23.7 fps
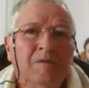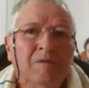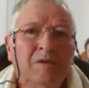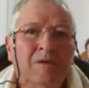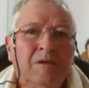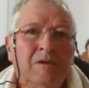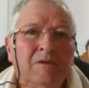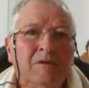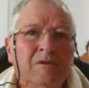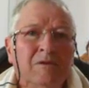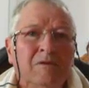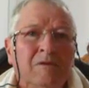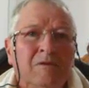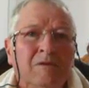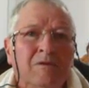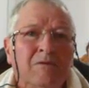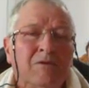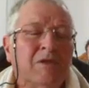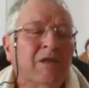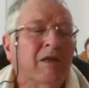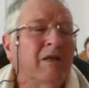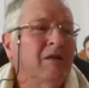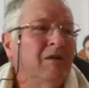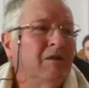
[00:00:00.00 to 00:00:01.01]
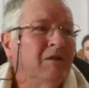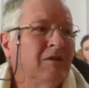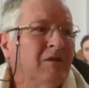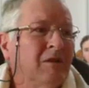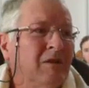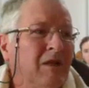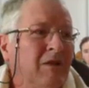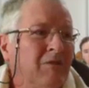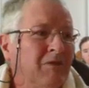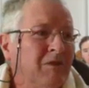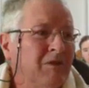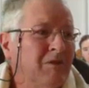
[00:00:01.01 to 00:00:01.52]
You know, if Satan
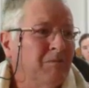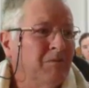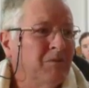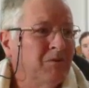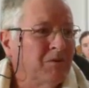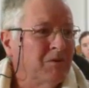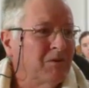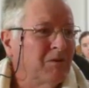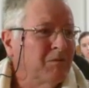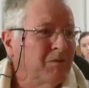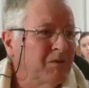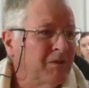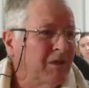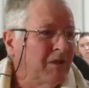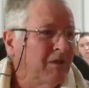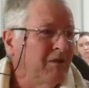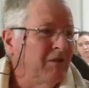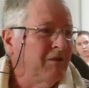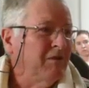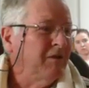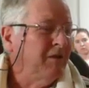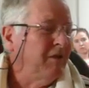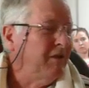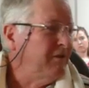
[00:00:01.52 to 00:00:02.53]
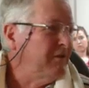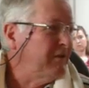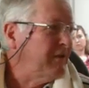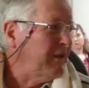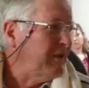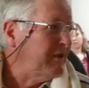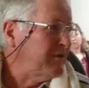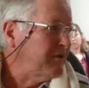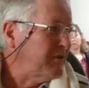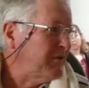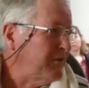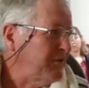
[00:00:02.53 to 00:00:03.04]
can have his Muslims getting their
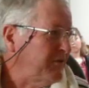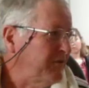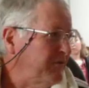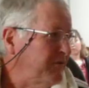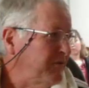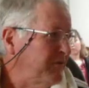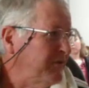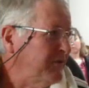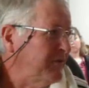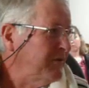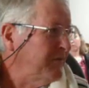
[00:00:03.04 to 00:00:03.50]
days off,